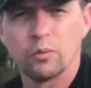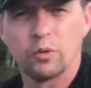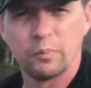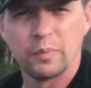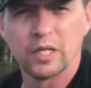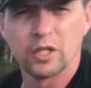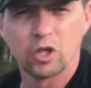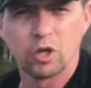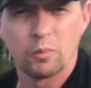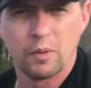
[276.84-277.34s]
would
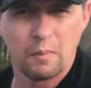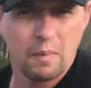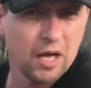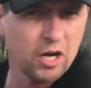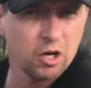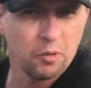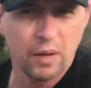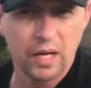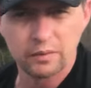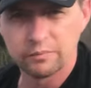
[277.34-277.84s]
be a little bit
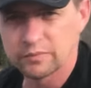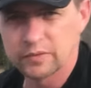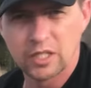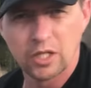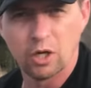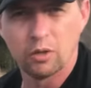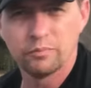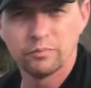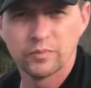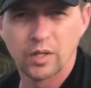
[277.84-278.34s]
better, but, you
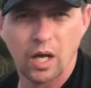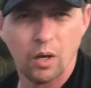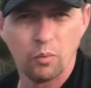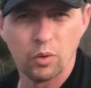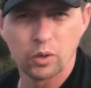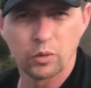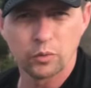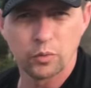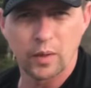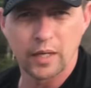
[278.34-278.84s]
know, I'll
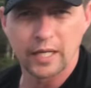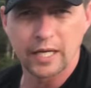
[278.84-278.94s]
work with what I